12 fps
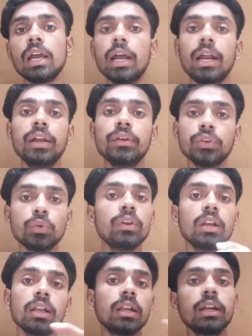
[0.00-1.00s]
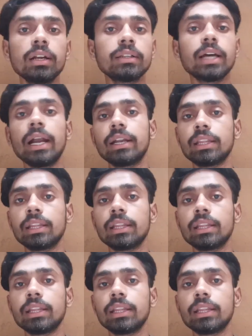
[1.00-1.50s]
and you will learn that